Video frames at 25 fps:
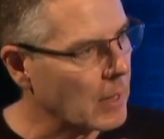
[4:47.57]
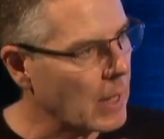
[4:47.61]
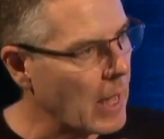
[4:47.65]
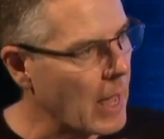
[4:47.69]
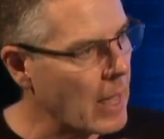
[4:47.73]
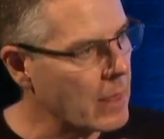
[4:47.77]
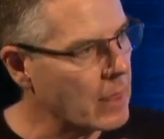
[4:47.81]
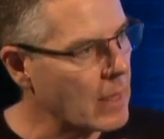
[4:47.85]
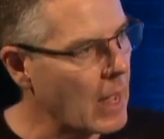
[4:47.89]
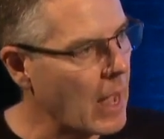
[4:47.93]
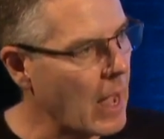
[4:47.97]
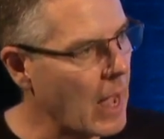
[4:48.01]

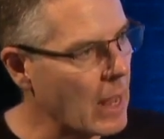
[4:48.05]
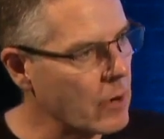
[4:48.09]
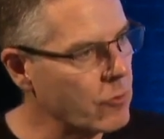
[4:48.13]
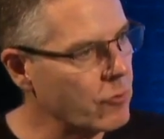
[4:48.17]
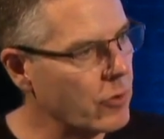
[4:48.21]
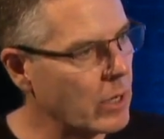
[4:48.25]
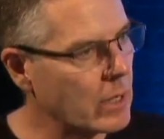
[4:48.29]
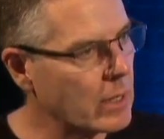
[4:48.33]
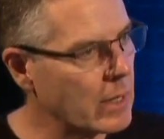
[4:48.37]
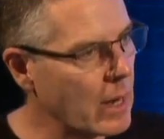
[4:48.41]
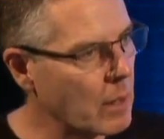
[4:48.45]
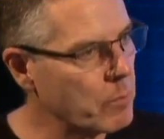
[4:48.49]
And the
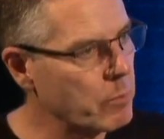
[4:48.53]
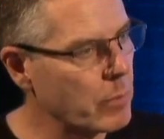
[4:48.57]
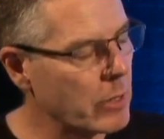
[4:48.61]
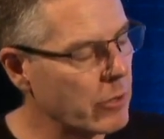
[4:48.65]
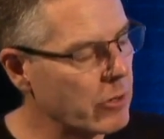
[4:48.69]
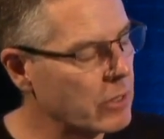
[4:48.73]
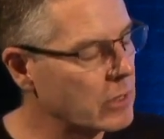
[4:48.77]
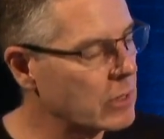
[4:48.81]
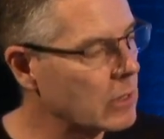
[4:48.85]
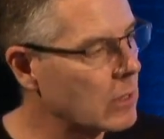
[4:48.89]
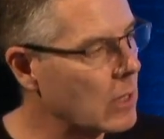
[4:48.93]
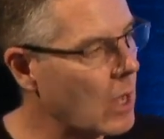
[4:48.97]
100
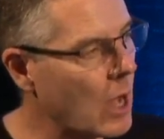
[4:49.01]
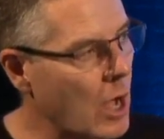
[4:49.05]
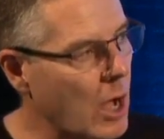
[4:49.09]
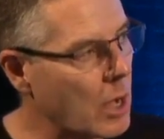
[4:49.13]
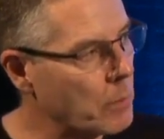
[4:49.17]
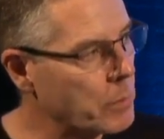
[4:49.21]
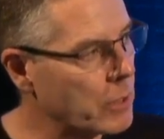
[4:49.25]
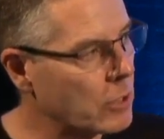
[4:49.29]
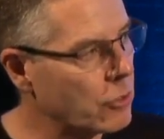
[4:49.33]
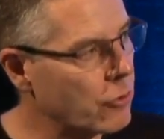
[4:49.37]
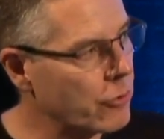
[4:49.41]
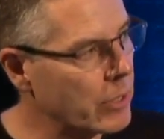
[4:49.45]
number is an
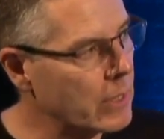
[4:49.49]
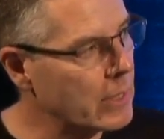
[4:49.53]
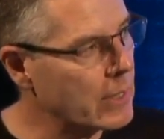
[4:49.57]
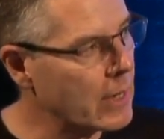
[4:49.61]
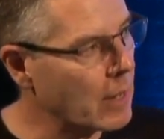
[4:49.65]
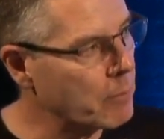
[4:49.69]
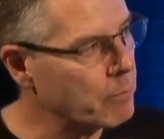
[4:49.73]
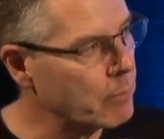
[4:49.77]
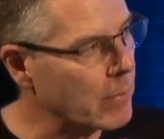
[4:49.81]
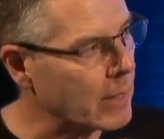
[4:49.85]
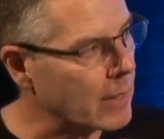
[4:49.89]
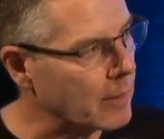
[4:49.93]
arbitrary
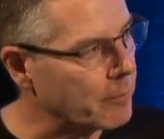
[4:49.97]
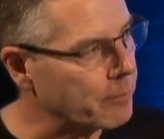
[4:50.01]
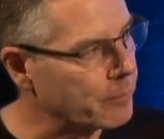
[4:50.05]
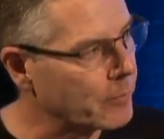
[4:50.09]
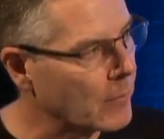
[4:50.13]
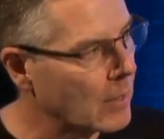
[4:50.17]
number.